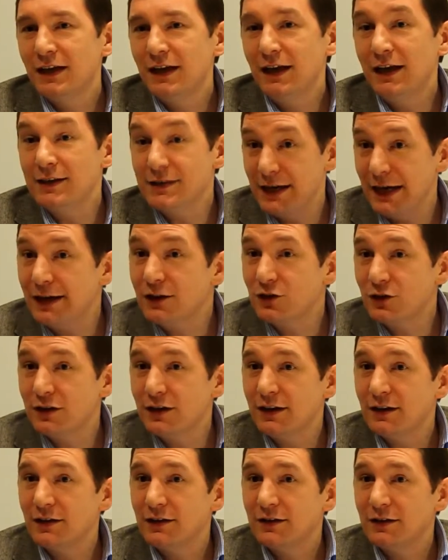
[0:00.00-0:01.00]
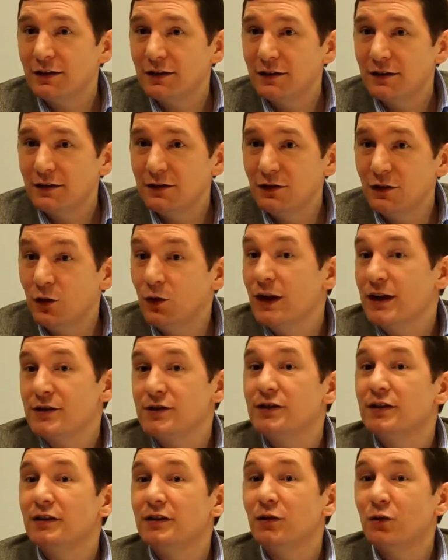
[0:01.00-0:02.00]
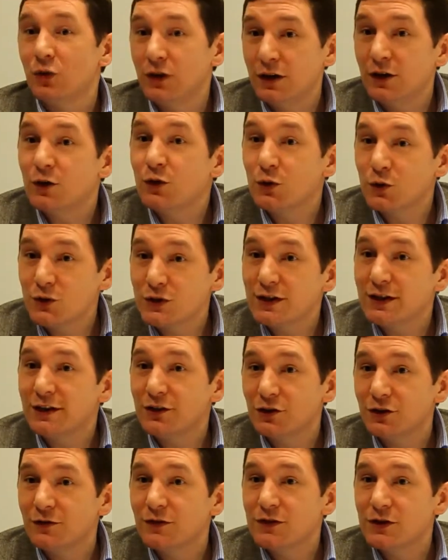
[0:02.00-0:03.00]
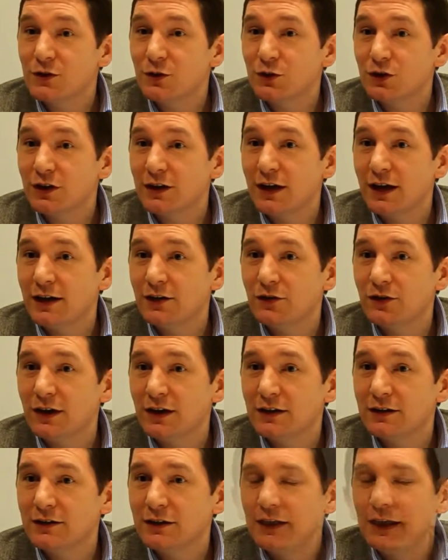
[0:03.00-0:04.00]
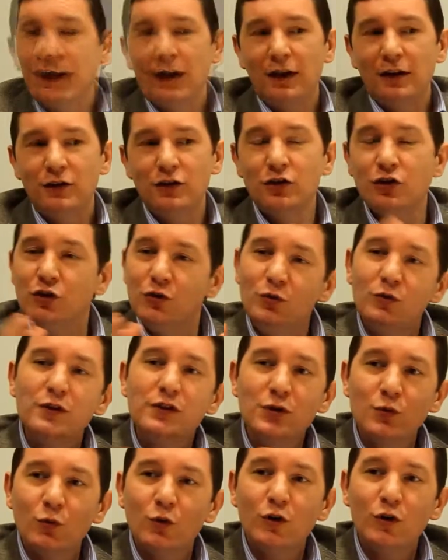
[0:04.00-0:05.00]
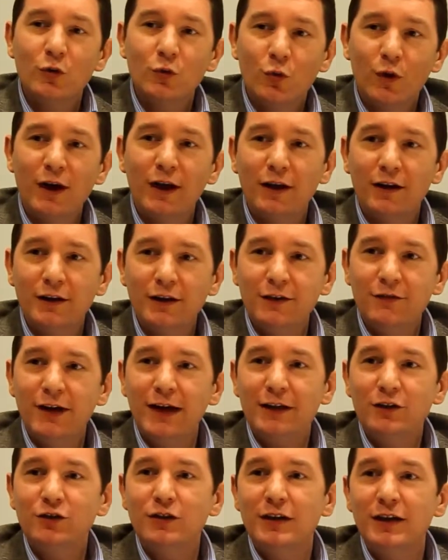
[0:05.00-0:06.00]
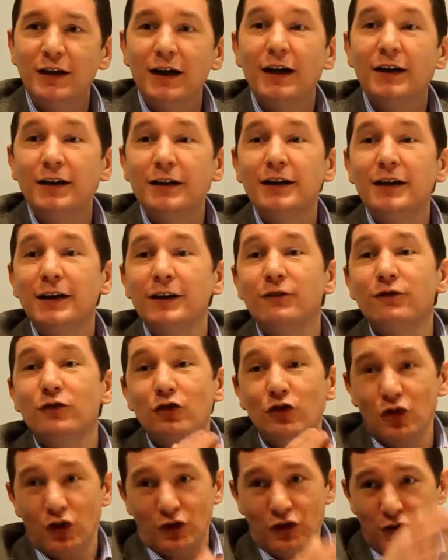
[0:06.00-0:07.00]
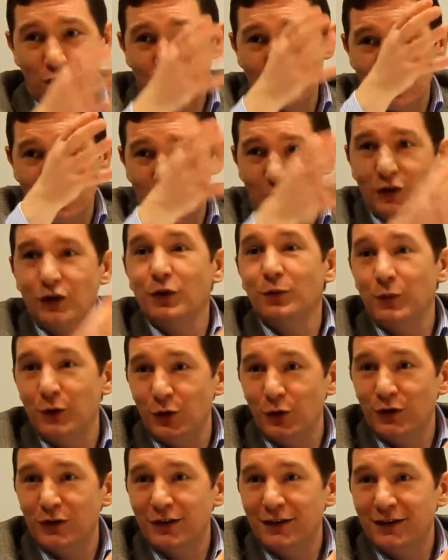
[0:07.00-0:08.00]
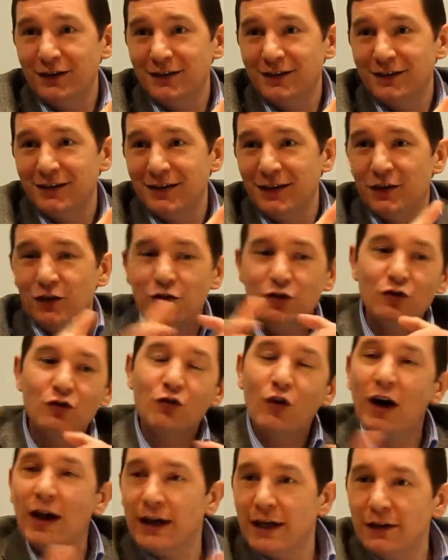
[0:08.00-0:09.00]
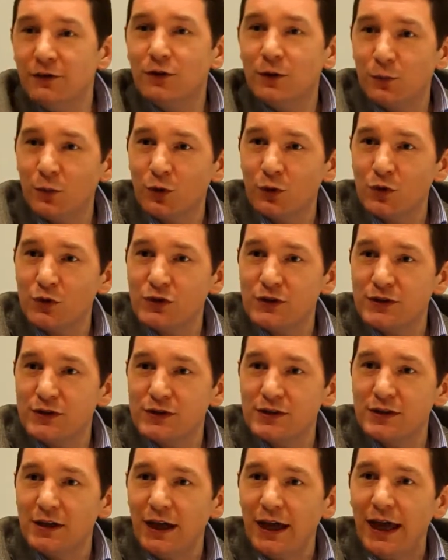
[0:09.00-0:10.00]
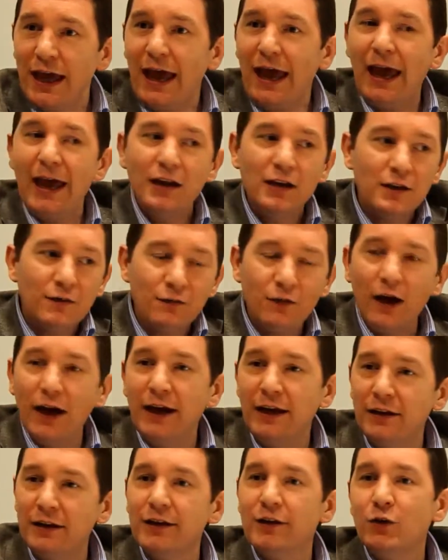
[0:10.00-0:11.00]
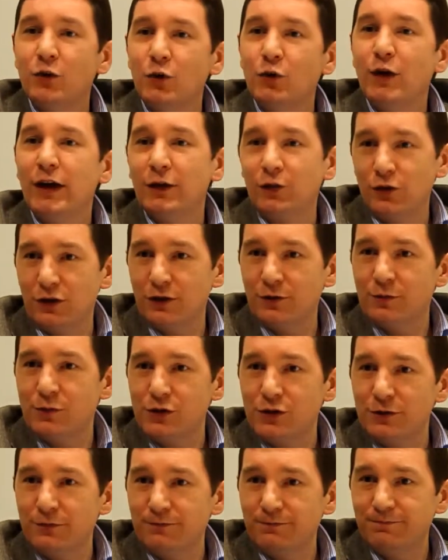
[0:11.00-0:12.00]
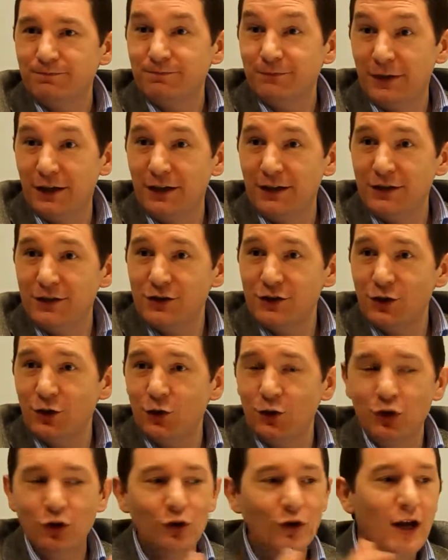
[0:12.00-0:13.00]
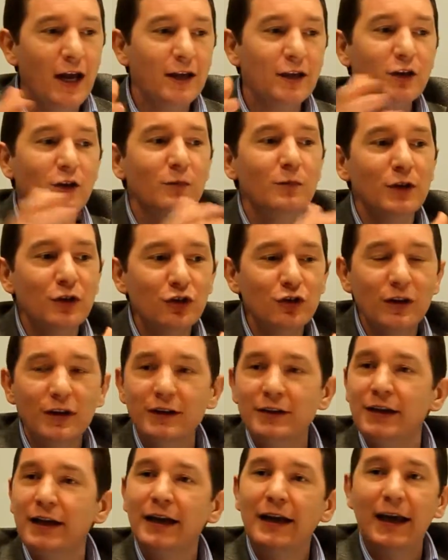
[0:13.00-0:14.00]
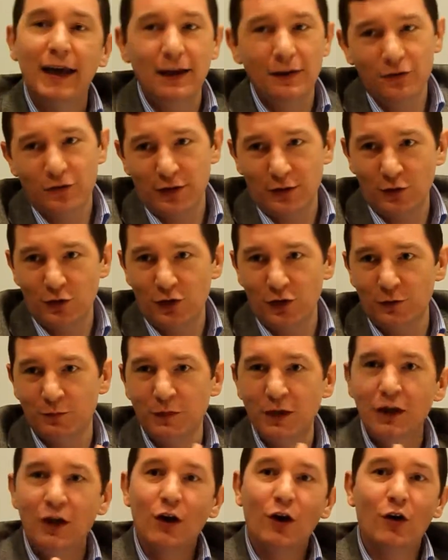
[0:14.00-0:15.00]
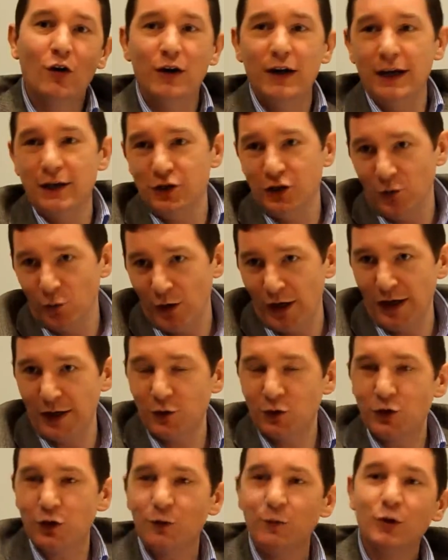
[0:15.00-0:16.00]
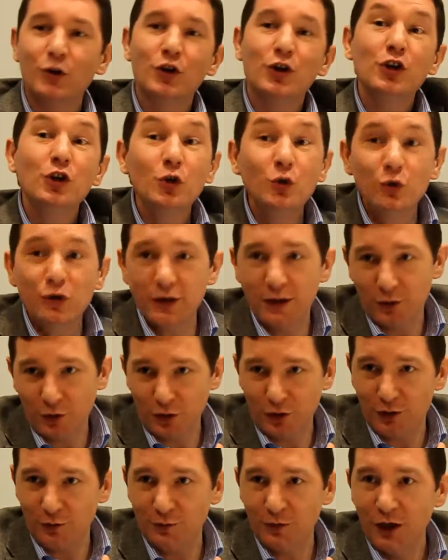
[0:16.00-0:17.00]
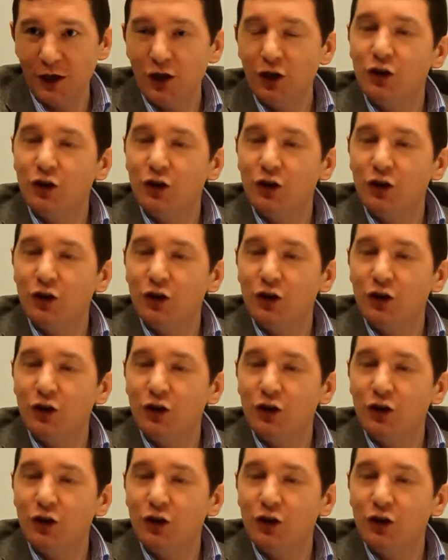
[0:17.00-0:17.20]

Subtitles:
It's actually no less than the renegotiation of the social contract. To do this work well, you've actually got to kind of trust the community to drive the process and define their own outcomes. And so you're not commissioning to get a health outcome or an aging well outcome or a youth outcome.